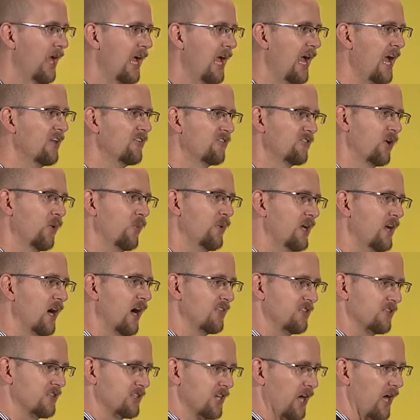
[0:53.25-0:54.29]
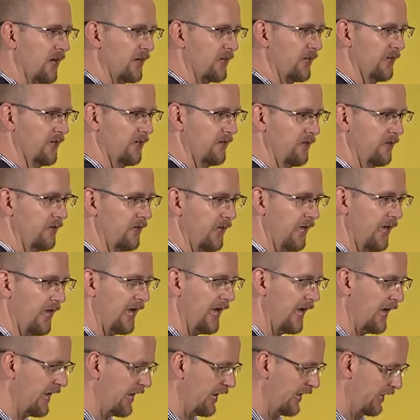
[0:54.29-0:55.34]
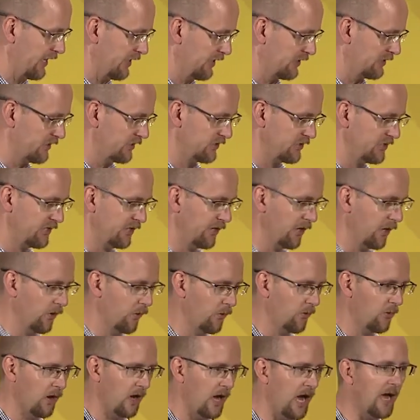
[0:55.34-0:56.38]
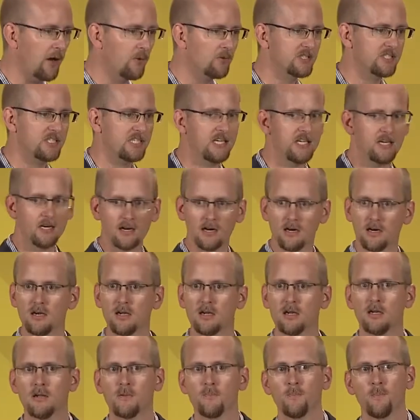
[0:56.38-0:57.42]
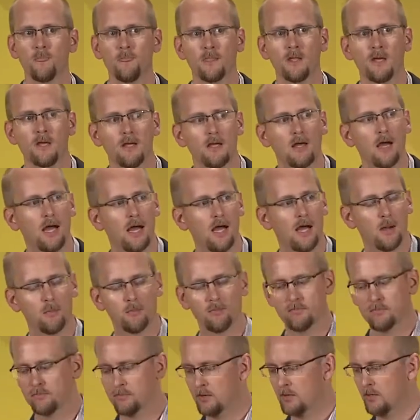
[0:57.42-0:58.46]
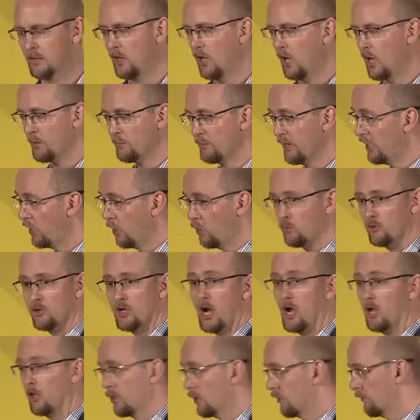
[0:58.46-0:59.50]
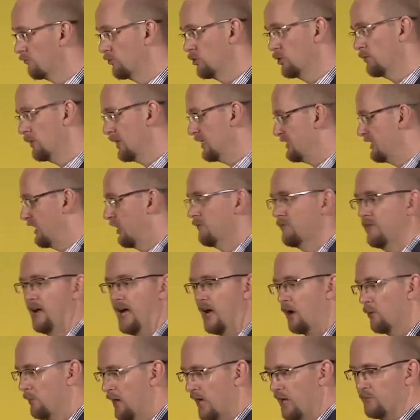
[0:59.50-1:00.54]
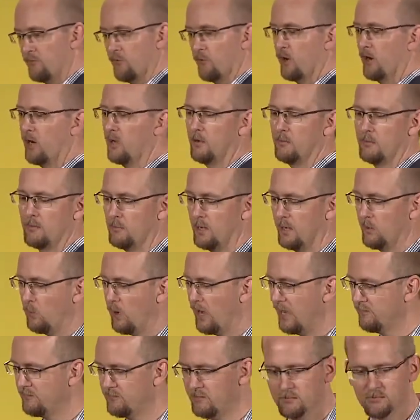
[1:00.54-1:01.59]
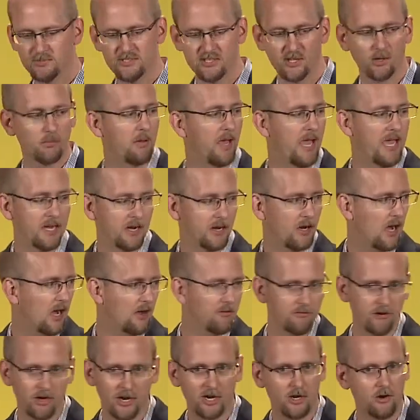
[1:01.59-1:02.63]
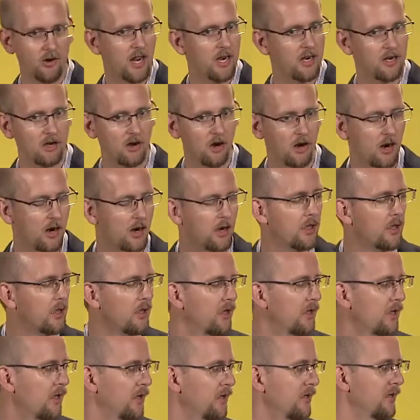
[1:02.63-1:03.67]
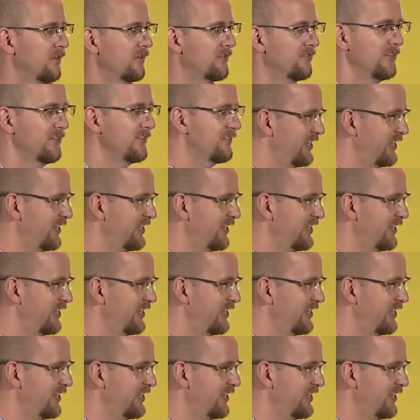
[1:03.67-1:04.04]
And so we got to talking, and I was here on my own dollar, flew myself out, paid for it. My wife, I'm still paying it off on a credit card, because these